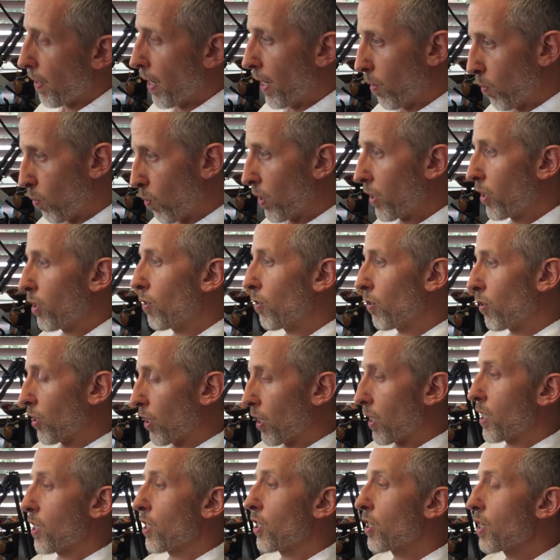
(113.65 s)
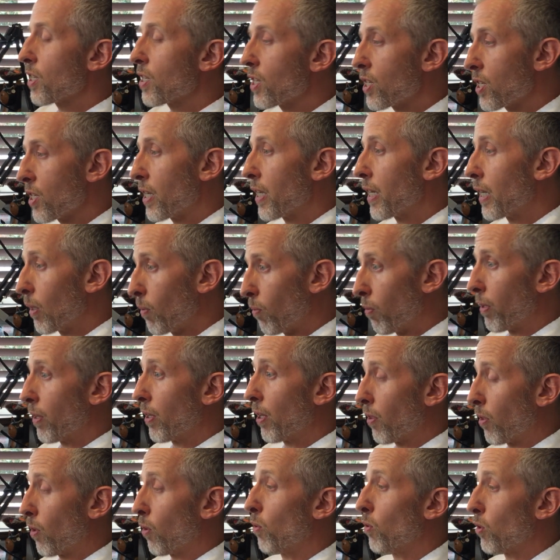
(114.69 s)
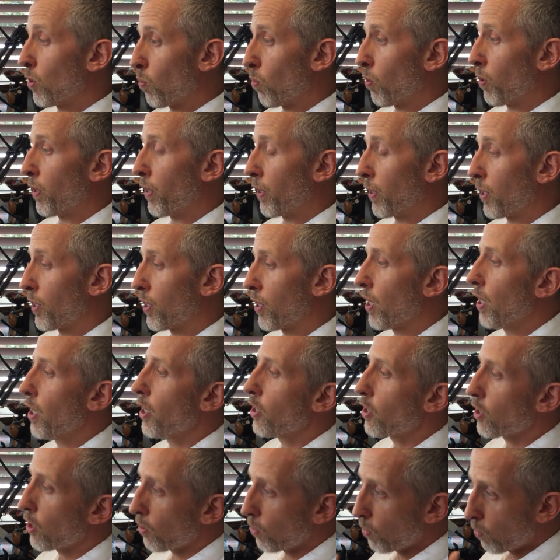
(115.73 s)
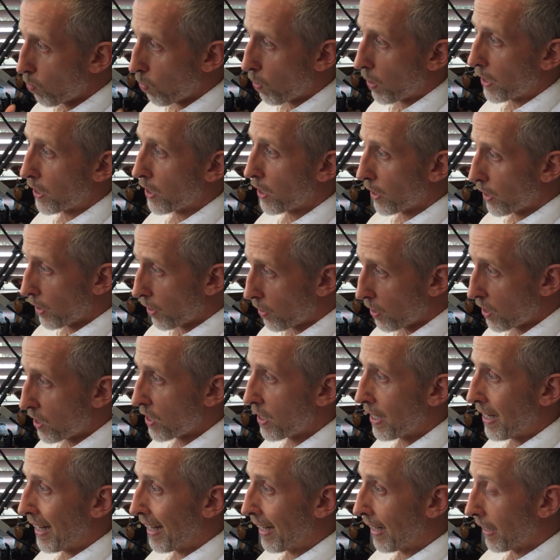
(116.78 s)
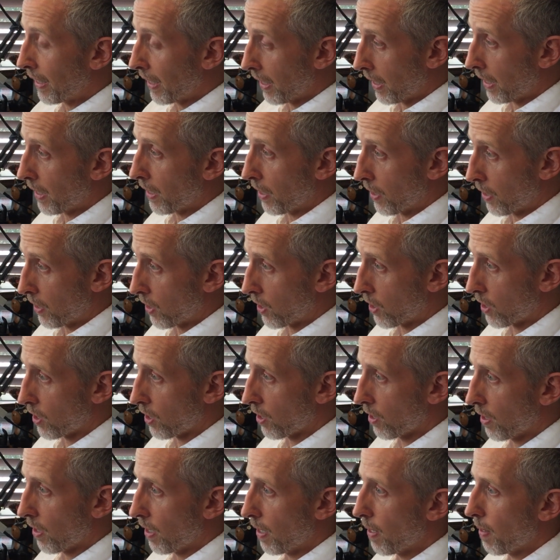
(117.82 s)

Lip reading: I want you just to stick with those words. So what you're saying is.